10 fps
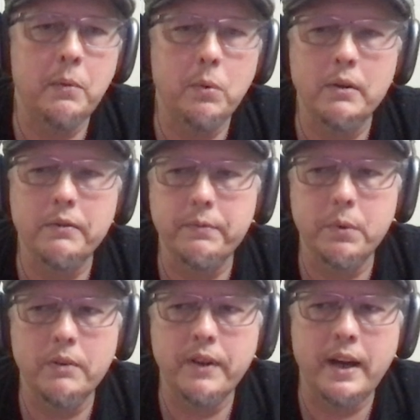what
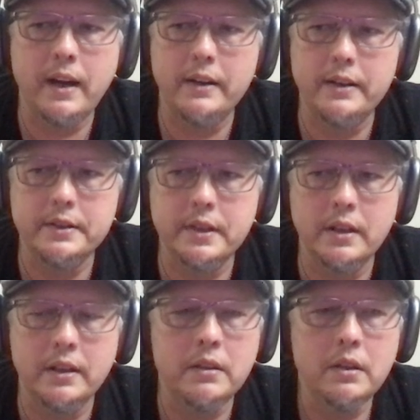if I hire your
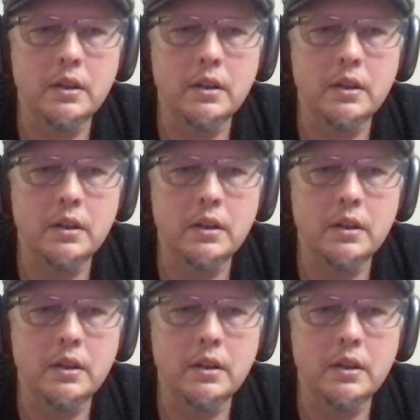son